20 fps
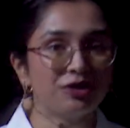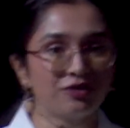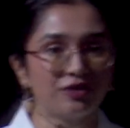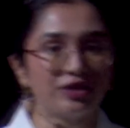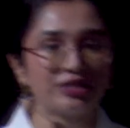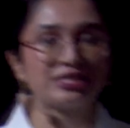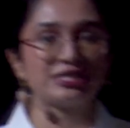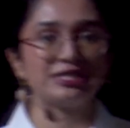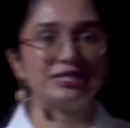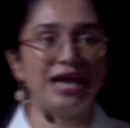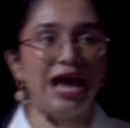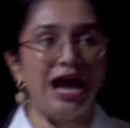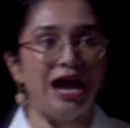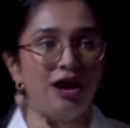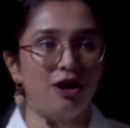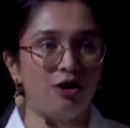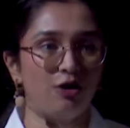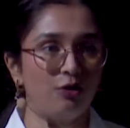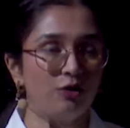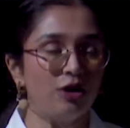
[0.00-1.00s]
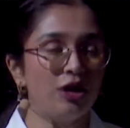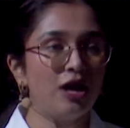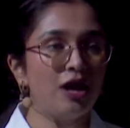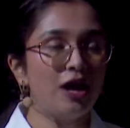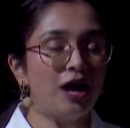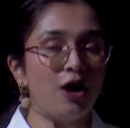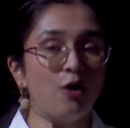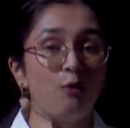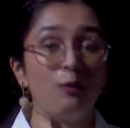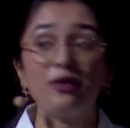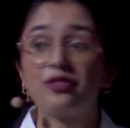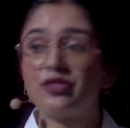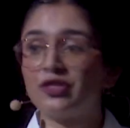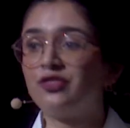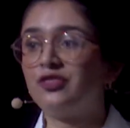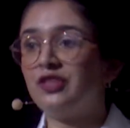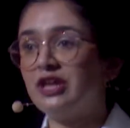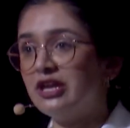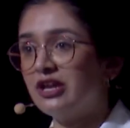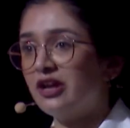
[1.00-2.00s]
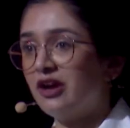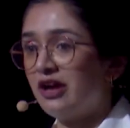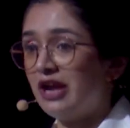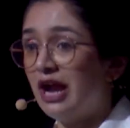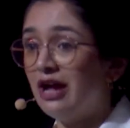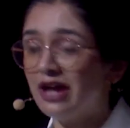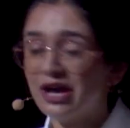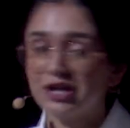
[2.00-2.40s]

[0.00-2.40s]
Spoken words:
this now with Athena. And I'll